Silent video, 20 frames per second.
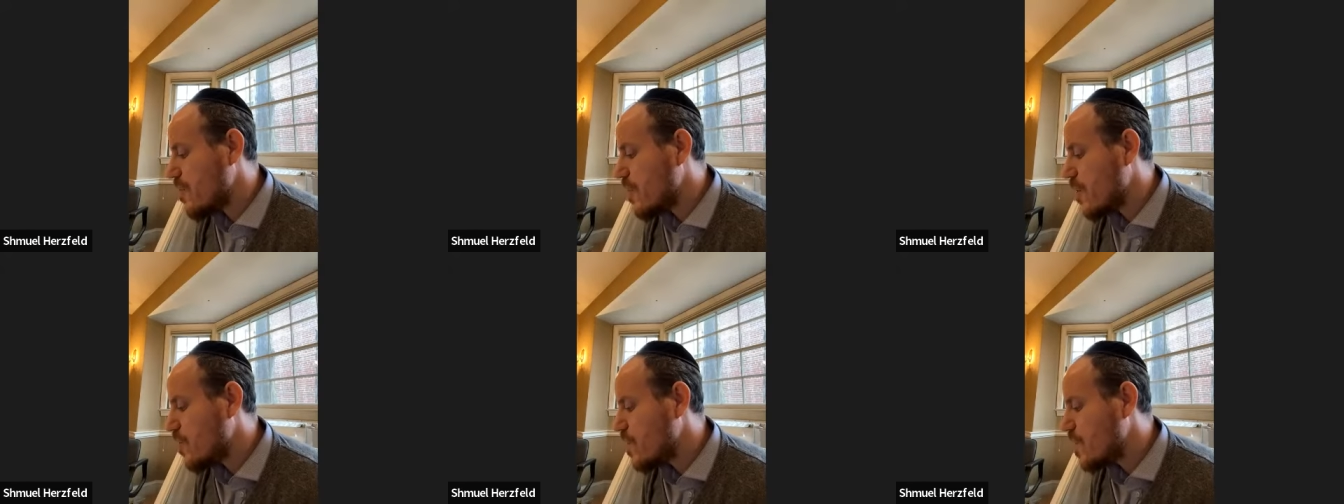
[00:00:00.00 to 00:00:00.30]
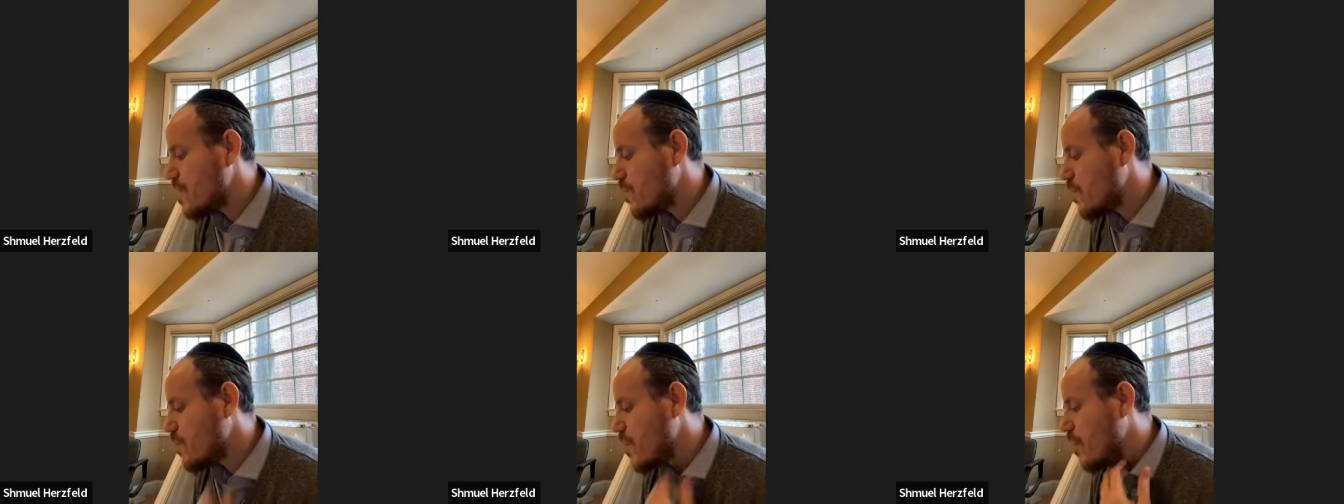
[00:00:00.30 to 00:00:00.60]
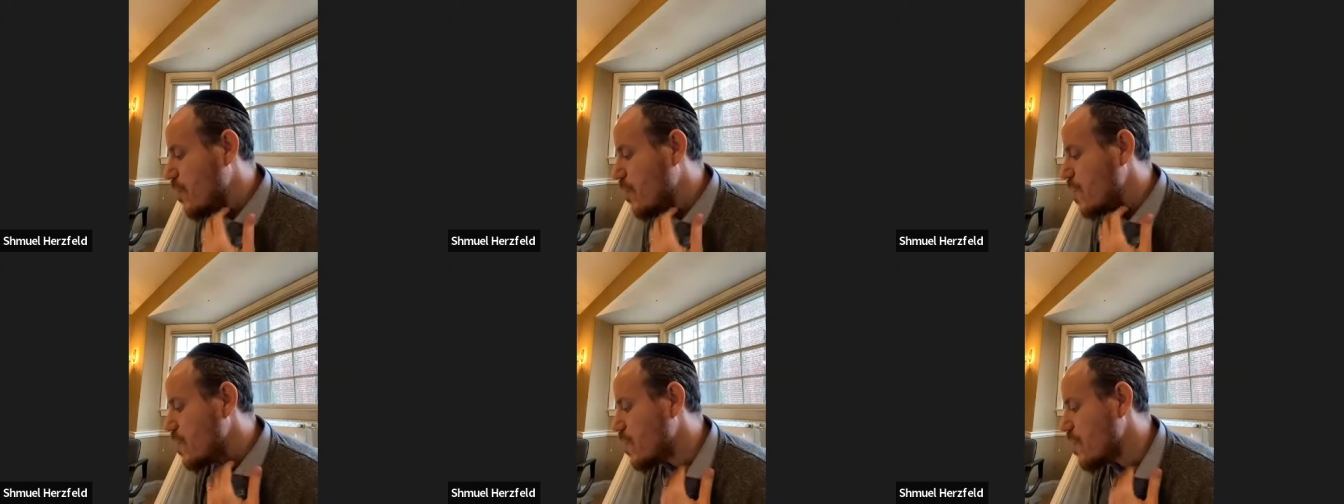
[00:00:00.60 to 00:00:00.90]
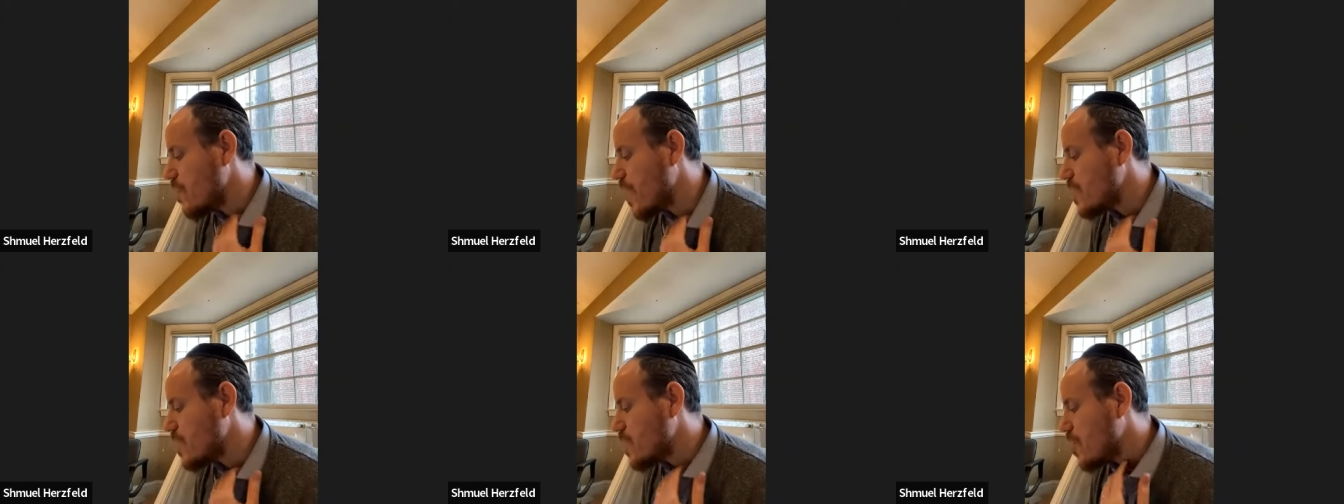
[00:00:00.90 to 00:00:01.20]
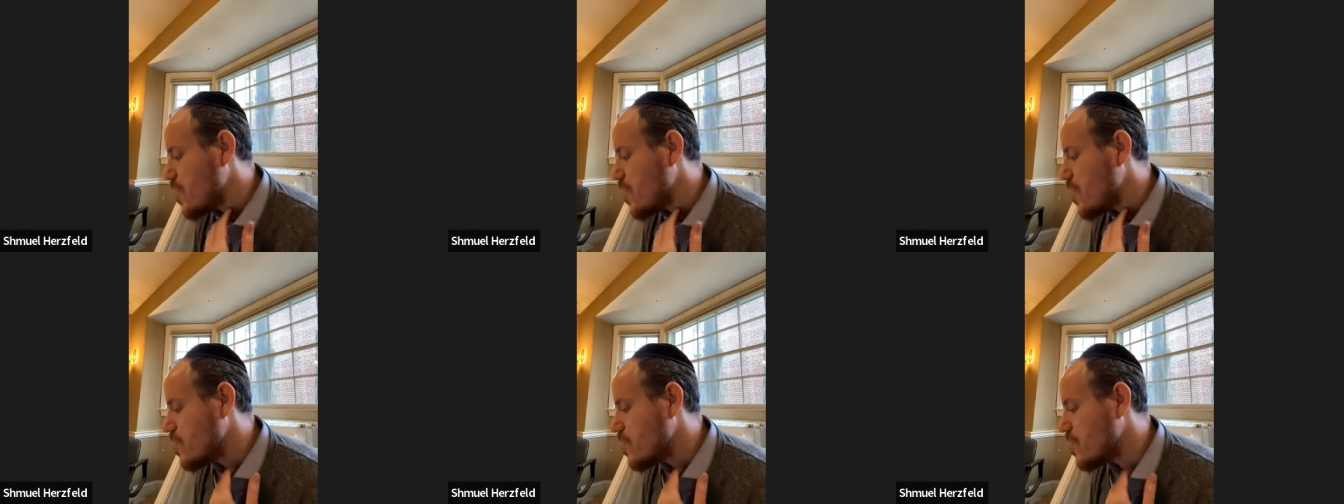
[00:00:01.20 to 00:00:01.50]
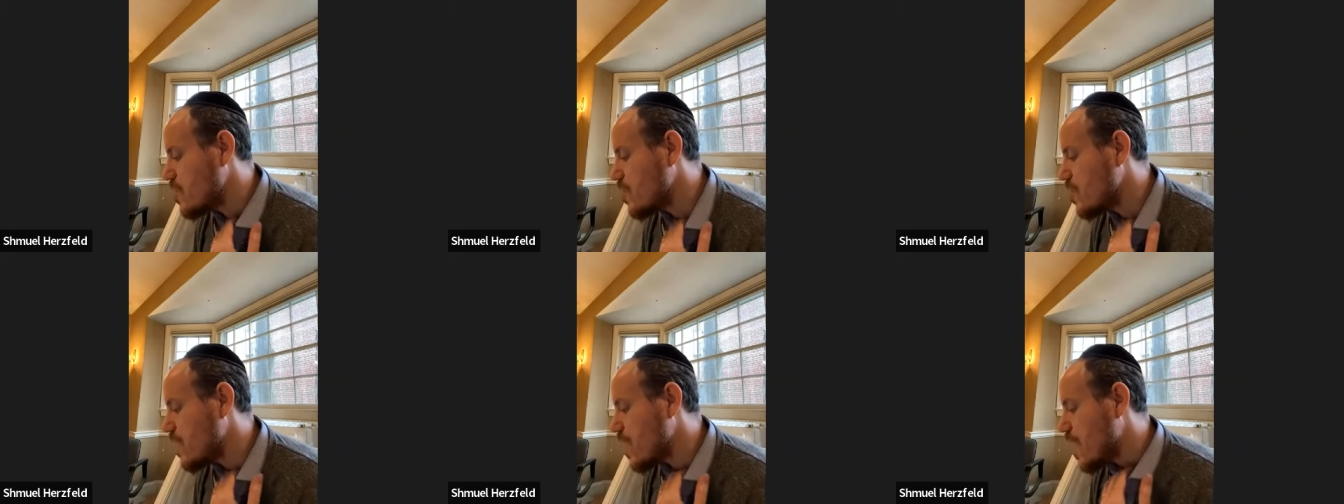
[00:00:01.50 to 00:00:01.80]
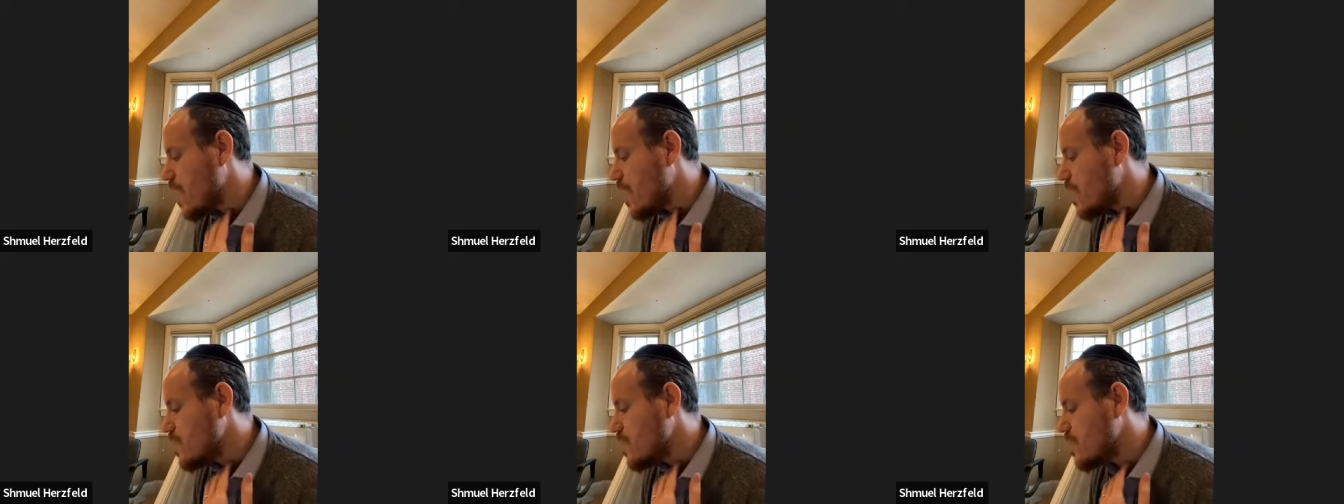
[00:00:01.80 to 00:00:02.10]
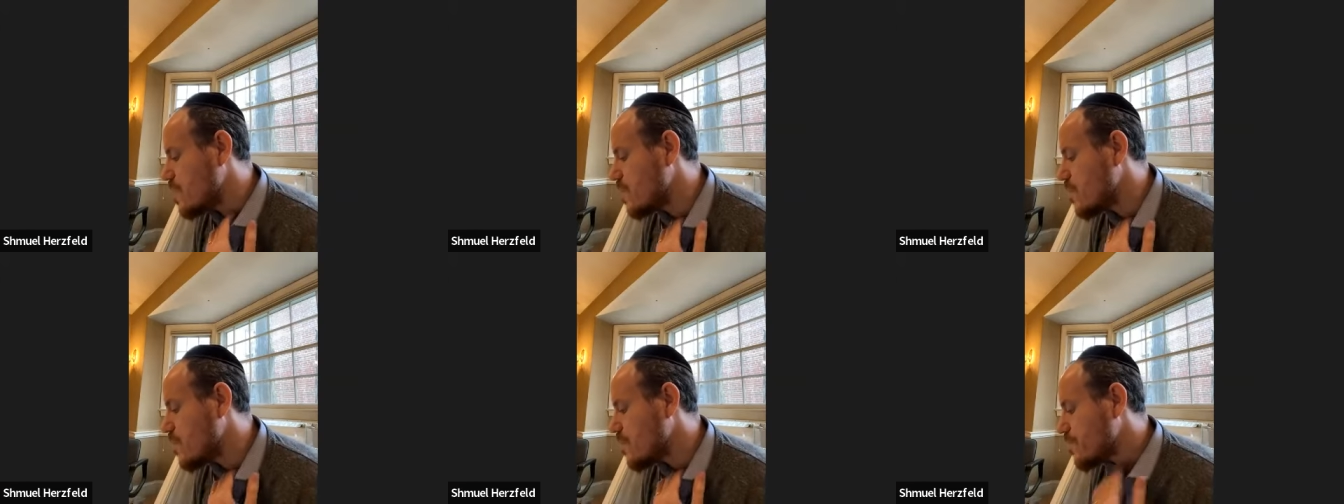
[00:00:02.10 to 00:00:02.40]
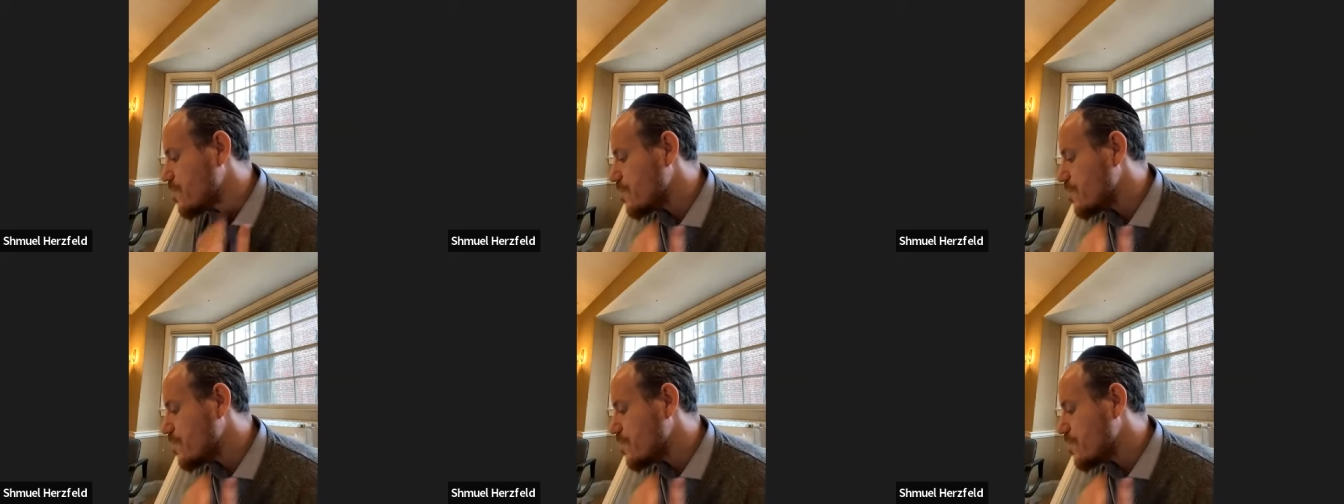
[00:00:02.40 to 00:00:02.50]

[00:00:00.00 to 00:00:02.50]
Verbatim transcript: but we but we know that it's gonna that it's